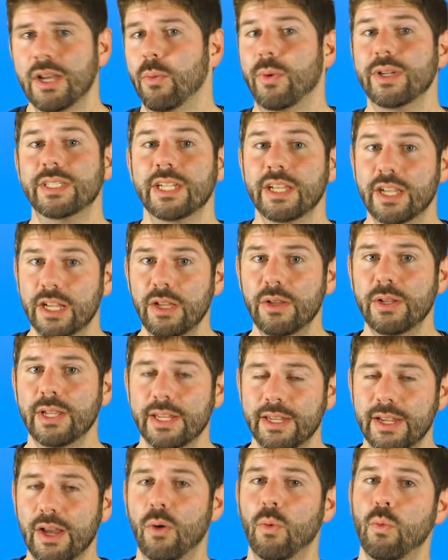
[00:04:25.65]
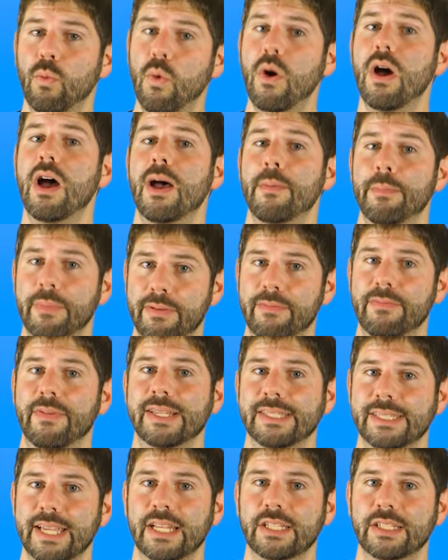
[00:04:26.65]
which included a worm
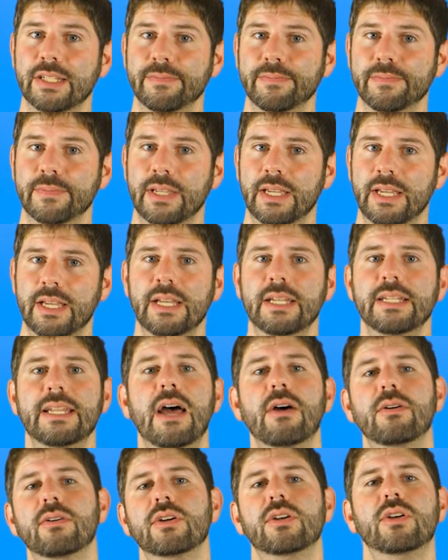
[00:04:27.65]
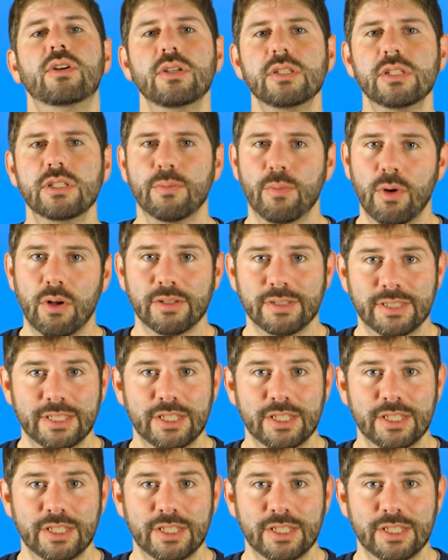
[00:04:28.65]
infestation. Now, Kussmaul